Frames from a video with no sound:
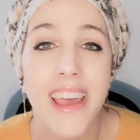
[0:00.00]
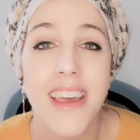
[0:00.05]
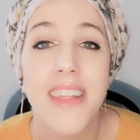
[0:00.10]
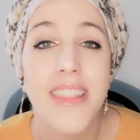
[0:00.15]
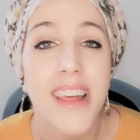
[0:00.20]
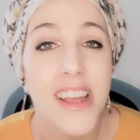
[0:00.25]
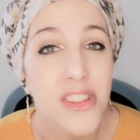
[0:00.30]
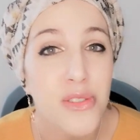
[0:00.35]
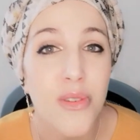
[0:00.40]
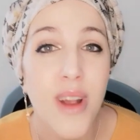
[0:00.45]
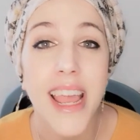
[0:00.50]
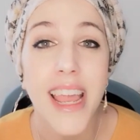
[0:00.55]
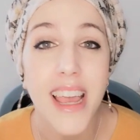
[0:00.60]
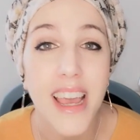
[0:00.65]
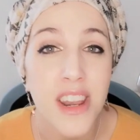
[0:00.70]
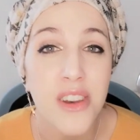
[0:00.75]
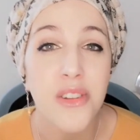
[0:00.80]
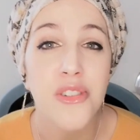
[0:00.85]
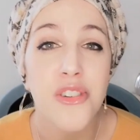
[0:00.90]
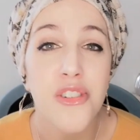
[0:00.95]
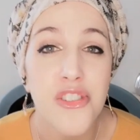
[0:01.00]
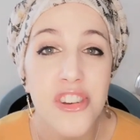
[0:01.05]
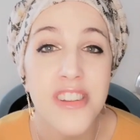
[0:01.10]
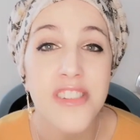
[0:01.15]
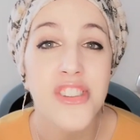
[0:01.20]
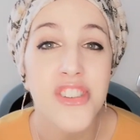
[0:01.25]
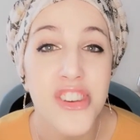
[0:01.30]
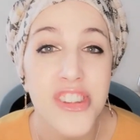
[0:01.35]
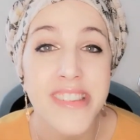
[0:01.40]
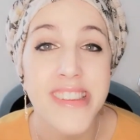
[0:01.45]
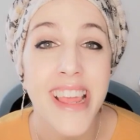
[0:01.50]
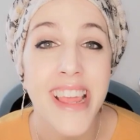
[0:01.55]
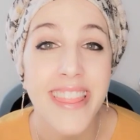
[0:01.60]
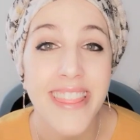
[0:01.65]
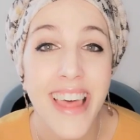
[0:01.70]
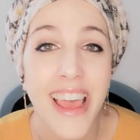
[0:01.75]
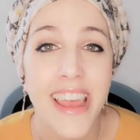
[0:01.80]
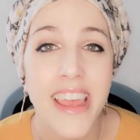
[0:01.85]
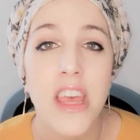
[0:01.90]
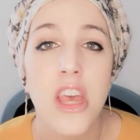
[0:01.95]
That's right, a nutritionist just said
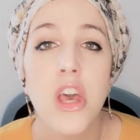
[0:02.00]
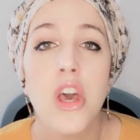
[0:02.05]
that.